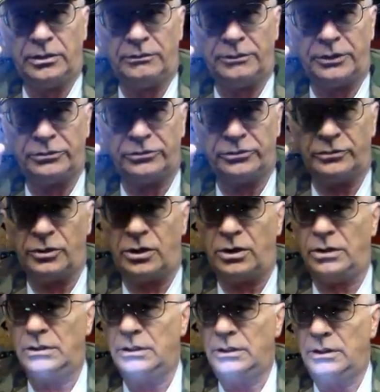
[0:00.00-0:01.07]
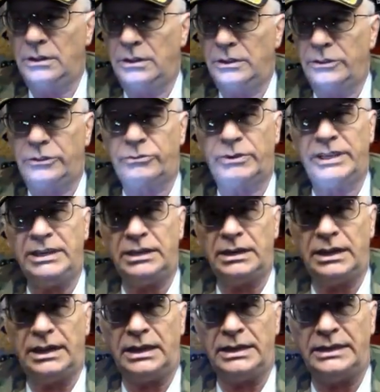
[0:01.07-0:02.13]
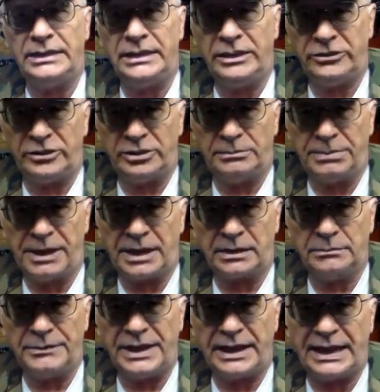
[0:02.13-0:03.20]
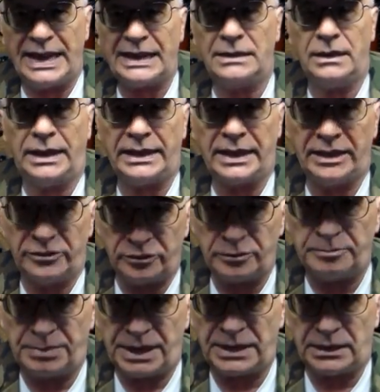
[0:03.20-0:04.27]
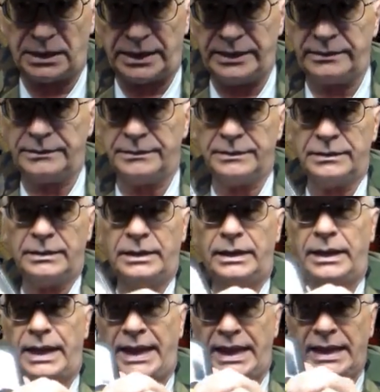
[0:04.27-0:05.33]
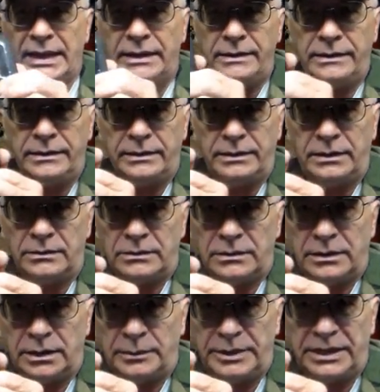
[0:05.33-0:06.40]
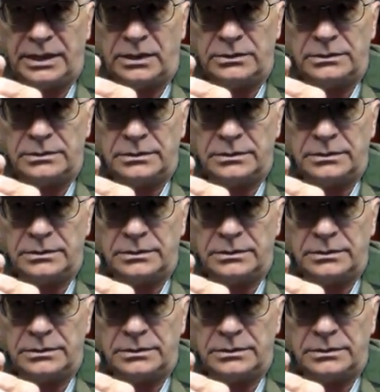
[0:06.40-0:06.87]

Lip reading: first of all, 3 little LEDs in the bottom that act like a spotlight, and here we go,